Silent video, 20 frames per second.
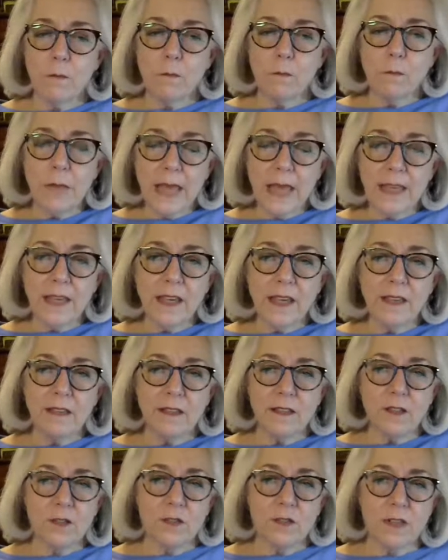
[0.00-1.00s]
making
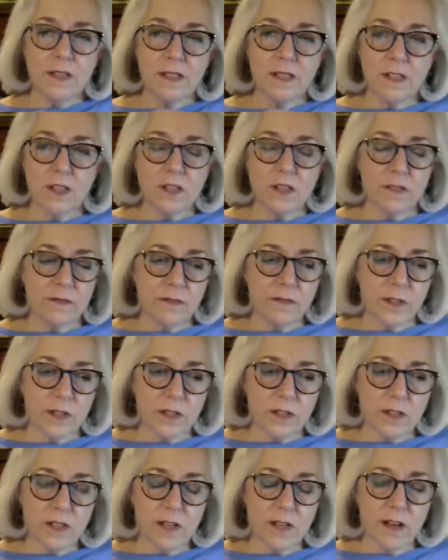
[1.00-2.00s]
this transition for
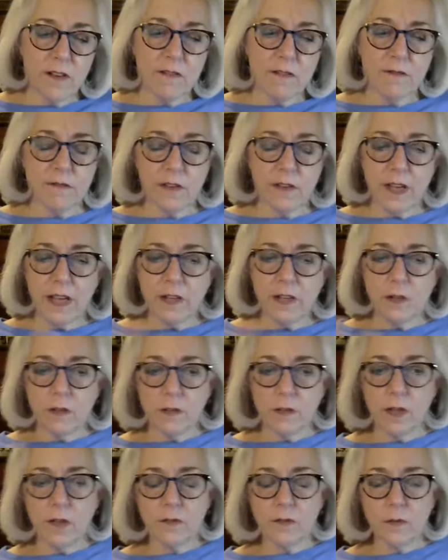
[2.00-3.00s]
yourself and your
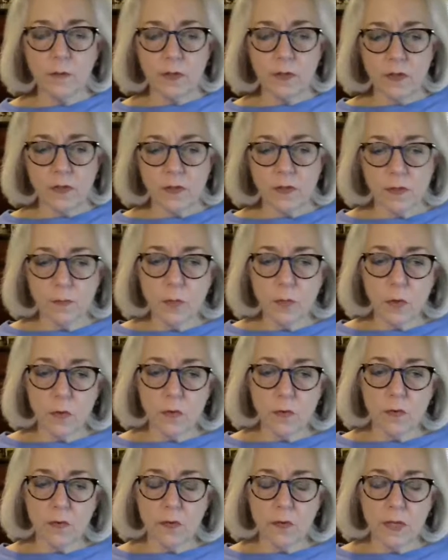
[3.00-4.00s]
loved ones
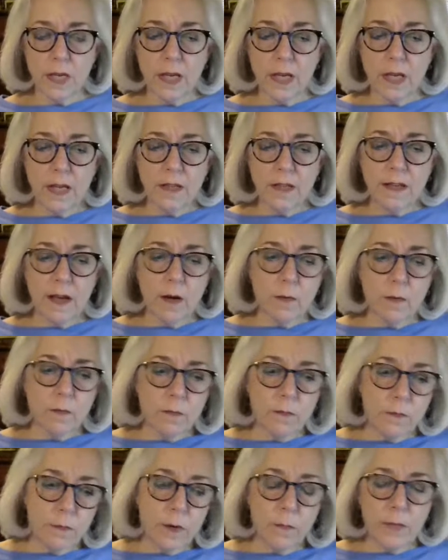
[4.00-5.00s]
smooth. Now,
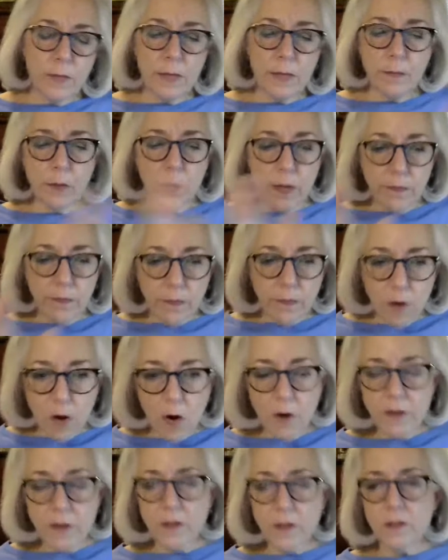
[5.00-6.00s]
for people who have
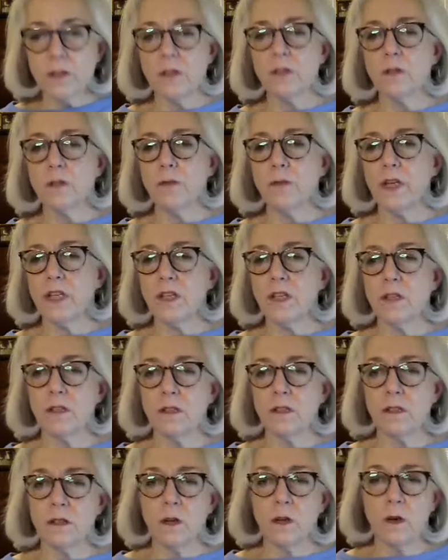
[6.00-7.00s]
harder
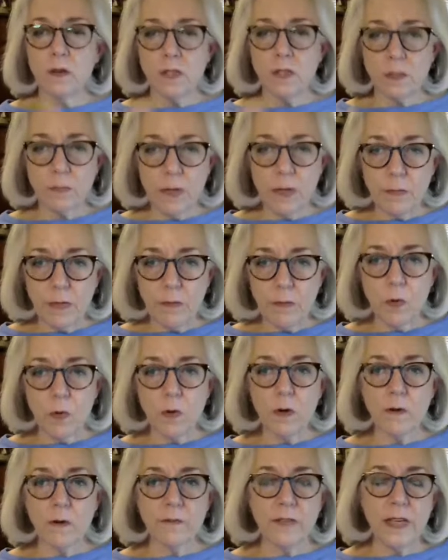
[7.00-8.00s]
situations, the cost might be
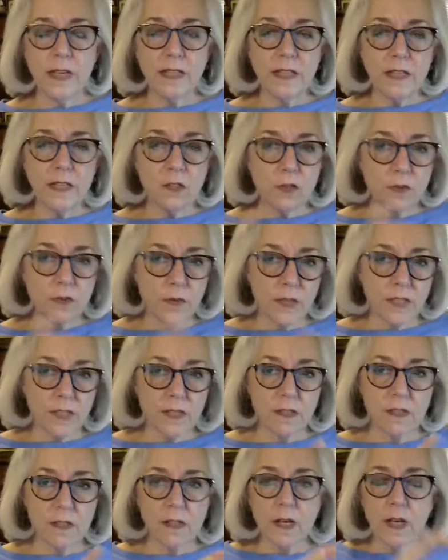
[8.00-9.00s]
more. If they need
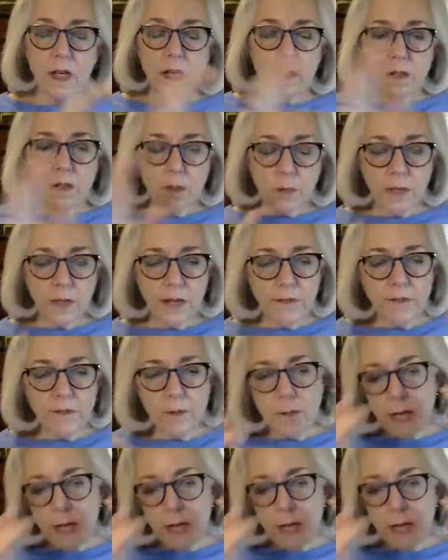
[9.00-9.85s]
trust to plan for